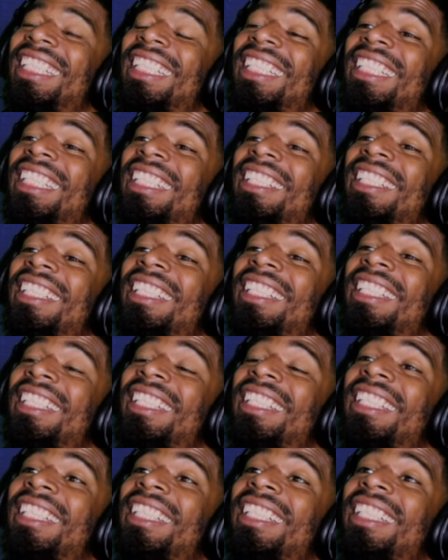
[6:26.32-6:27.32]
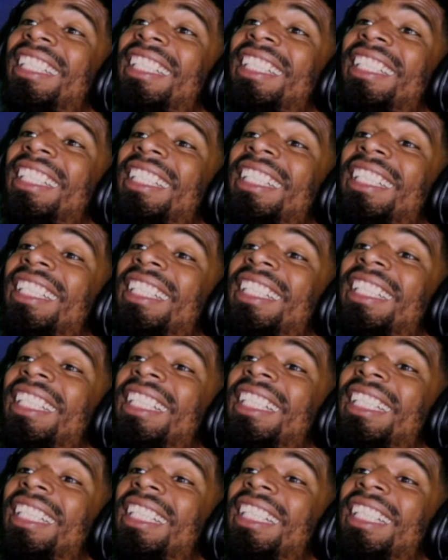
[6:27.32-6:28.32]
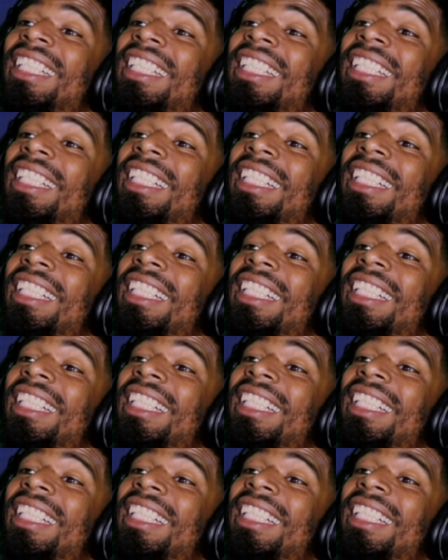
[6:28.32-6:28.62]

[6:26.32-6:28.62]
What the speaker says: This person isn't speaking.